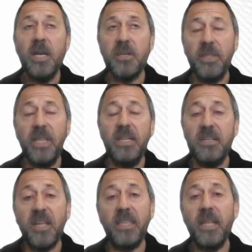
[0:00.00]
So they need
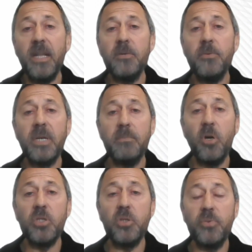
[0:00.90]
to take that into a
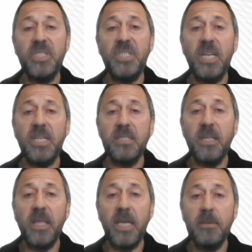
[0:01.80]
commercial injection
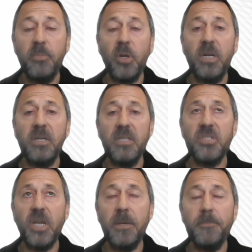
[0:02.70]
that they can put into the
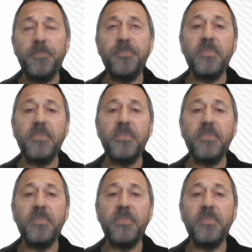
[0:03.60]
sheep.